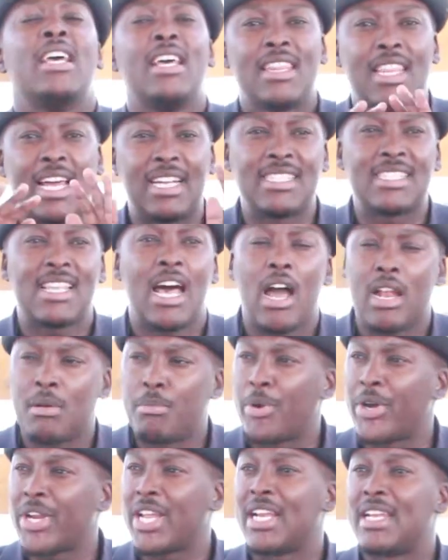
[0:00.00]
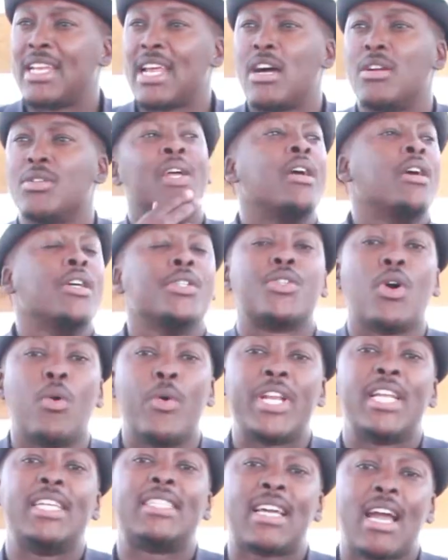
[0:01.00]
That is how I'll break it down. So
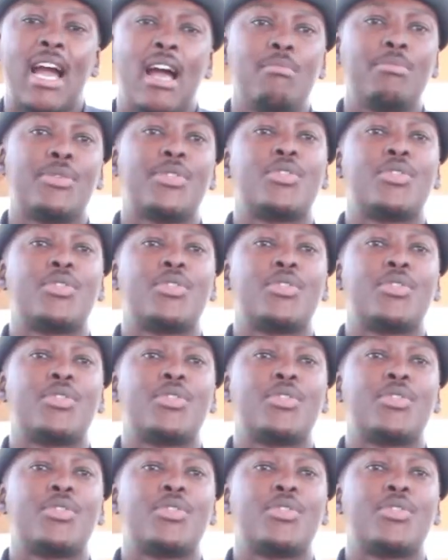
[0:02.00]
when it comes